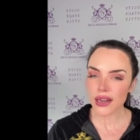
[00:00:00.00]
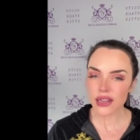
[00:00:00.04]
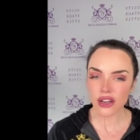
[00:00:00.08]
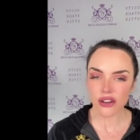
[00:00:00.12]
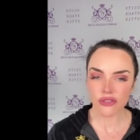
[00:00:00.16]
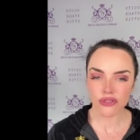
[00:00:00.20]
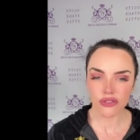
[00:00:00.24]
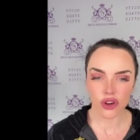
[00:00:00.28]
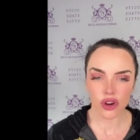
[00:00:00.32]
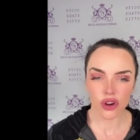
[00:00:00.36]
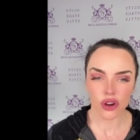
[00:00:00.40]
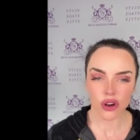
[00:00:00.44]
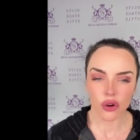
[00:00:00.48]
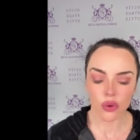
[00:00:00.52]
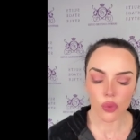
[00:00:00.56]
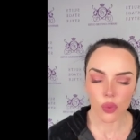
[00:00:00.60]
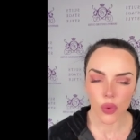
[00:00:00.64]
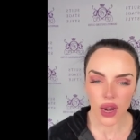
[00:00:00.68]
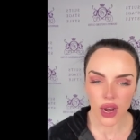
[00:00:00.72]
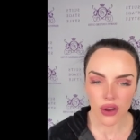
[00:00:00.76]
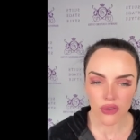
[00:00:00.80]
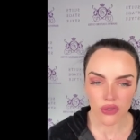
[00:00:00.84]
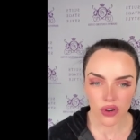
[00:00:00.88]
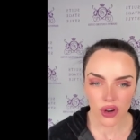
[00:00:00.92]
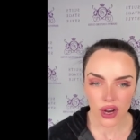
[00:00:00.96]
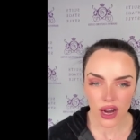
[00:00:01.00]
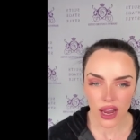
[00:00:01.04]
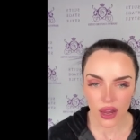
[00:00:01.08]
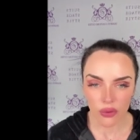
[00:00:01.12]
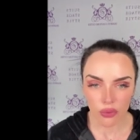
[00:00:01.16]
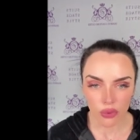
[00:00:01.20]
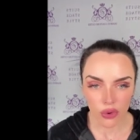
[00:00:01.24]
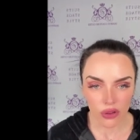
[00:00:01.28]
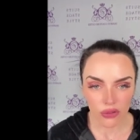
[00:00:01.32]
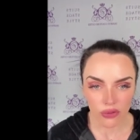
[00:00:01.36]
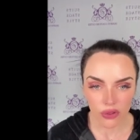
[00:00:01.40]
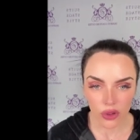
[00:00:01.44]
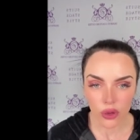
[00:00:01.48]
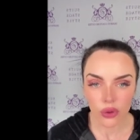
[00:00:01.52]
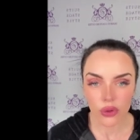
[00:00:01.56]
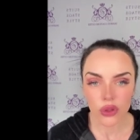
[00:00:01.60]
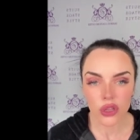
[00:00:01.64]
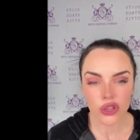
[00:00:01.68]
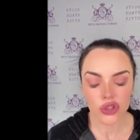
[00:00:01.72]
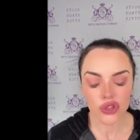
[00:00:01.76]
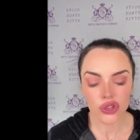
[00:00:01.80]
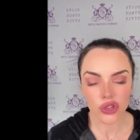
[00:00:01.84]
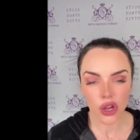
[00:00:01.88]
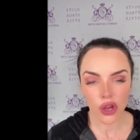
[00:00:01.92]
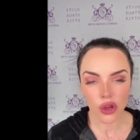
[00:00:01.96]
on here for whenever I review
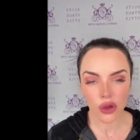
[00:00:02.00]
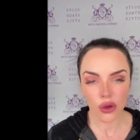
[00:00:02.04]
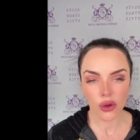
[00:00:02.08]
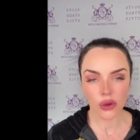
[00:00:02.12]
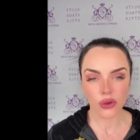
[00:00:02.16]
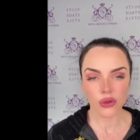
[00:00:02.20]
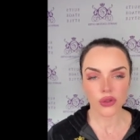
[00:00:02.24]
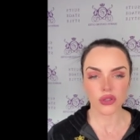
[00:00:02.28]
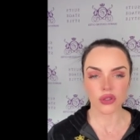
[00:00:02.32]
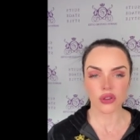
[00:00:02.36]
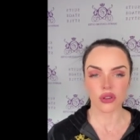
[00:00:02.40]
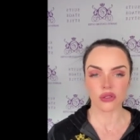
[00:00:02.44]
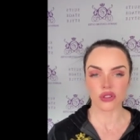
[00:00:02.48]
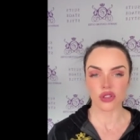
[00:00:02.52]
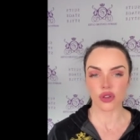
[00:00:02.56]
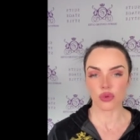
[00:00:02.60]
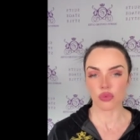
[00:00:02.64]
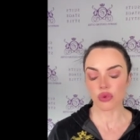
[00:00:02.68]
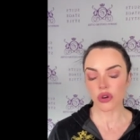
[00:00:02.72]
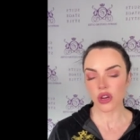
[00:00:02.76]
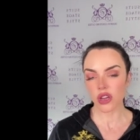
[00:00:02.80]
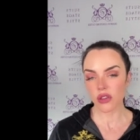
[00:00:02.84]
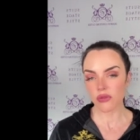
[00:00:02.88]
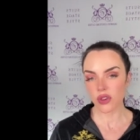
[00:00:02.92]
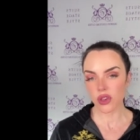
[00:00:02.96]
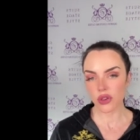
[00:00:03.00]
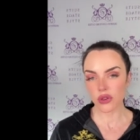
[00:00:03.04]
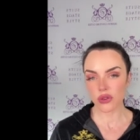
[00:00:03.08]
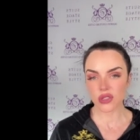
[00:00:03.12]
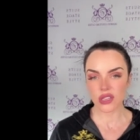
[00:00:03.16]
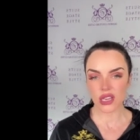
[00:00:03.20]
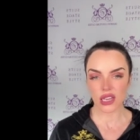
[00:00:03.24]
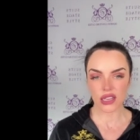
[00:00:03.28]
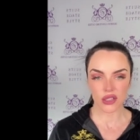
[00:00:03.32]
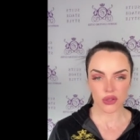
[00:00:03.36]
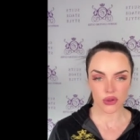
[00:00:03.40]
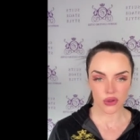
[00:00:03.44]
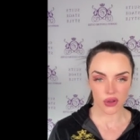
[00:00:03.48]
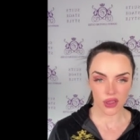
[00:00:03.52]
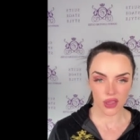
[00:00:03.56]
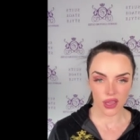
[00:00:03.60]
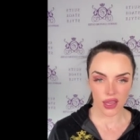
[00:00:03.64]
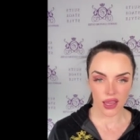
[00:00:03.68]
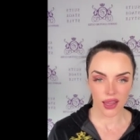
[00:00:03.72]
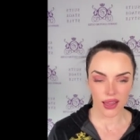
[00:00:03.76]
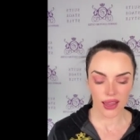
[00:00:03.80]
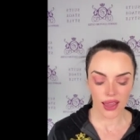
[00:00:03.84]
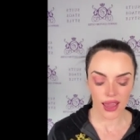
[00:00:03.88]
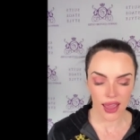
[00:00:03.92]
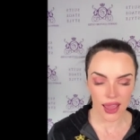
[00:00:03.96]
these shows or do previews, that sort of
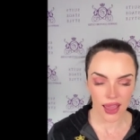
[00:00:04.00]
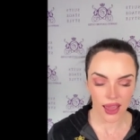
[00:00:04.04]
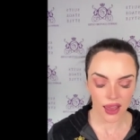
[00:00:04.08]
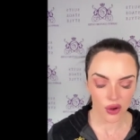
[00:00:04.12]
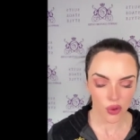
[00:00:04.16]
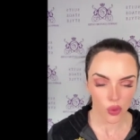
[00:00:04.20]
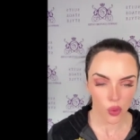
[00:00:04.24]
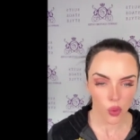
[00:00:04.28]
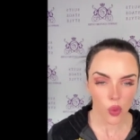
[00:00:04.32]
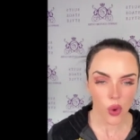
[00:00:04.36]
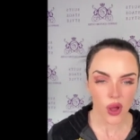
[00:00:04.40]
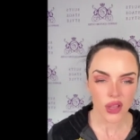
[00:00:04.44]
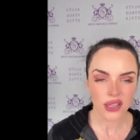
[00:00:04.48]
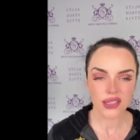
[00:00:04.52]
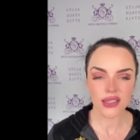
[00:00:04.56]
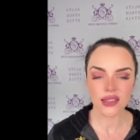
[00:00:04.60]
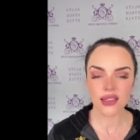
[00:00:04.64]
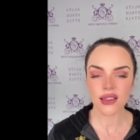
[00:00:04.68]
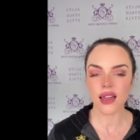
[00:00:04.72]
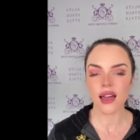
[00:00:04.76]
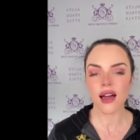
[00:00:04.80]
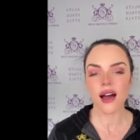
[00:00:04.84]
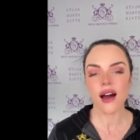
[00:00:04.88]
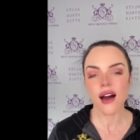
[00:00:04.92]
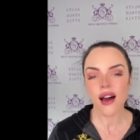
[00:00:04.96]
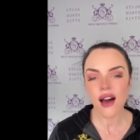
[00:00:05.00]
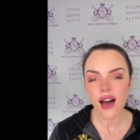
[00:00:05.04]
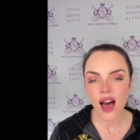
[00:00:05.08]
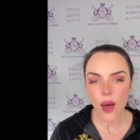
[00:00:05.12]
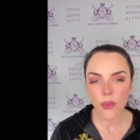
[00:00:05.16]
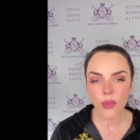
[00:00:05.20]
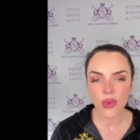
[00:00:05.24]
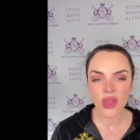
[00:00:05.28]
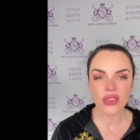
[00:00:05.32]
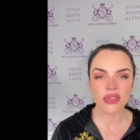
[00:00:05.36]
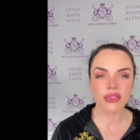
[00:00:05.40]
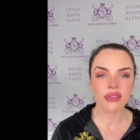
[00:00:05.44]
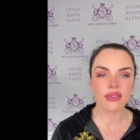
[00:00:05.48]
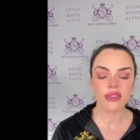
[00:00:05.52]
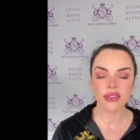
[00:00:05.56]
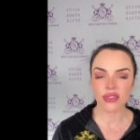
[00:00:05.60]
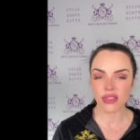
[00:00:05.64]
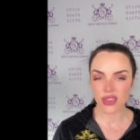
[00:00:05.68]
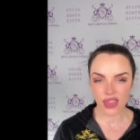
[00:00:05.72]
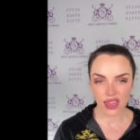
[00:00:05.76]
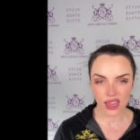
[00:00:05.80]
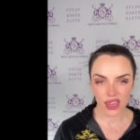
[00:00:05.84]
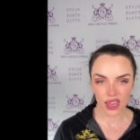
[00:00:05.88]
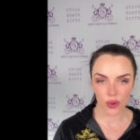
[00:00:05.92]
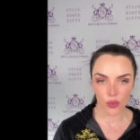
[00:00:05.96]
thing. And what's the common
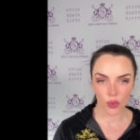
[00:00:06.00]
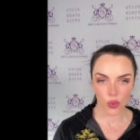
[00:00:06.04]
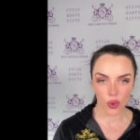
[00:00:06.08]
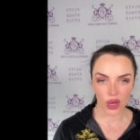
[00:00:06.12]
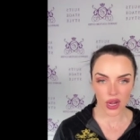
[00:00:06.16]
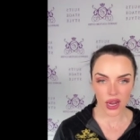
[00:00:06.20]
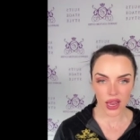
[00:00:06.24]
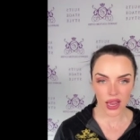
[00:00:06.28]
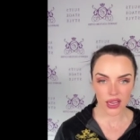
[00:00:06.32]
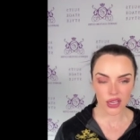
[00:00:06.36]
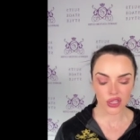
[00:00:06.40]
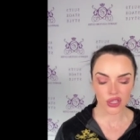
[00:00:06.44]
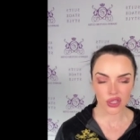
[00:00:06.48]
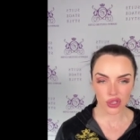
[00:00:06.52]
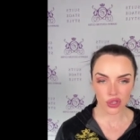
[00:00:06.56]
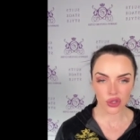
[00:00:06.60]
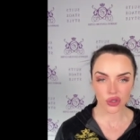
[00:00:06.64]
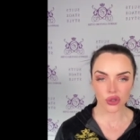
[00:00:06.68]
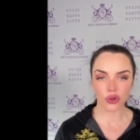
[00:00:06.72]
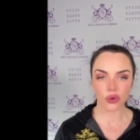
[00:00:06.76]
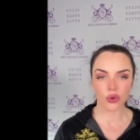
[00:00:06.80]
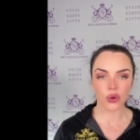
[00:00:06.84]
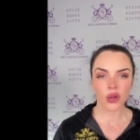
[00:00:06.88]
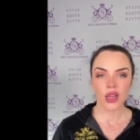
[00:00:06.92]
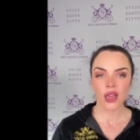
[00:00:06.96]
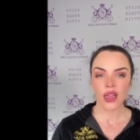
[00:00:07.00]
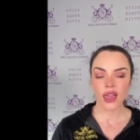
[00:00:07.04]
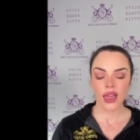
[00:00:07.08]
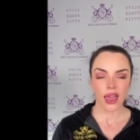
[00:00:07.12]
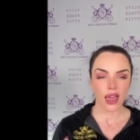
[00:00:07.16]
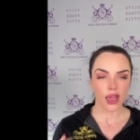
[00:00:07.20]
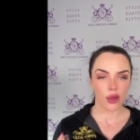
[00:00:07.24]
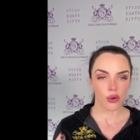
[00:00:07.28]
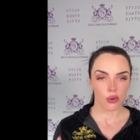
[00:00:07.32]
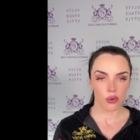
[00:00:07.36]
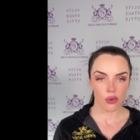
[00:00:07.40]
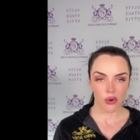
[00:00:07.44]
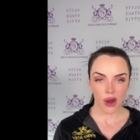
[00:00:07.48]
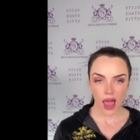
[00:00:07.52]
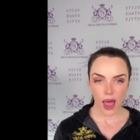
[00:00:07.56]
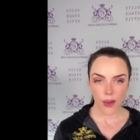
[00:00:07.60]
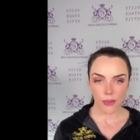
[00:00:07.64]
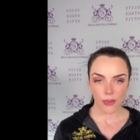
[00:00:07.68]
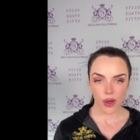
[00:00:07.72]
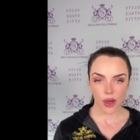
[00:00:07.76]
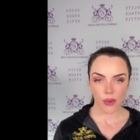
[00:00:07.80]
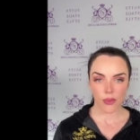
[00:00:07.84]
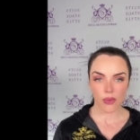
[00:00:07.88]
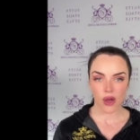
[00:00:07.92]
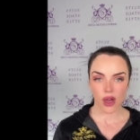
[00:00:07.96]
theme when I do a
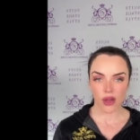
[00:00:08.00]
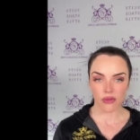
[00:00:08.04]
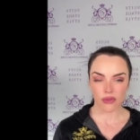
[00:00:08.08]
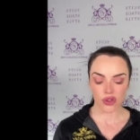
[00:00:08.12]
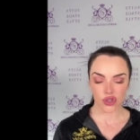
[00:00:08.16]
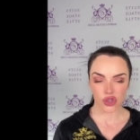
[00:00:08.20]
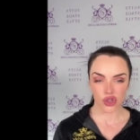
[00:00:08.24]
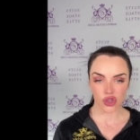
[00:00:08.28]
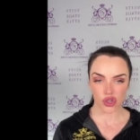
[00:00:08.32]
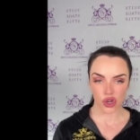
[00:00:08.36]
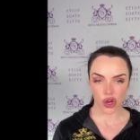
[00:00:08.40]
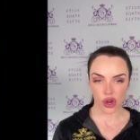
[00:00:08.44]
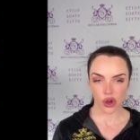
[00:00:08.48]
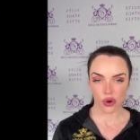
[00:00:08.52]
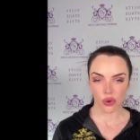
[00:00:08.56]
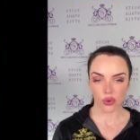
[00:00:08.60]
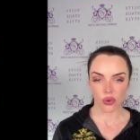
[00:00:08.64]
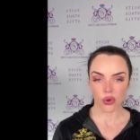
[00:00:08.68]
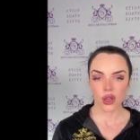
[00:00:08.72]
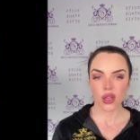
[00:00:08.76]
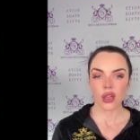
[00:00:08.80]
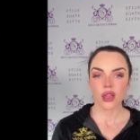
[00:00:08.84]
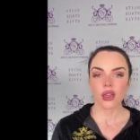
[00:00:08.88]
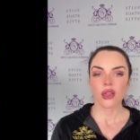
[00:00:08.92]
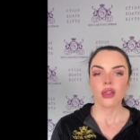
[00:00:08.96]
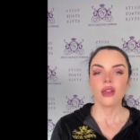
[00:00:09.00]
wrap up of a show?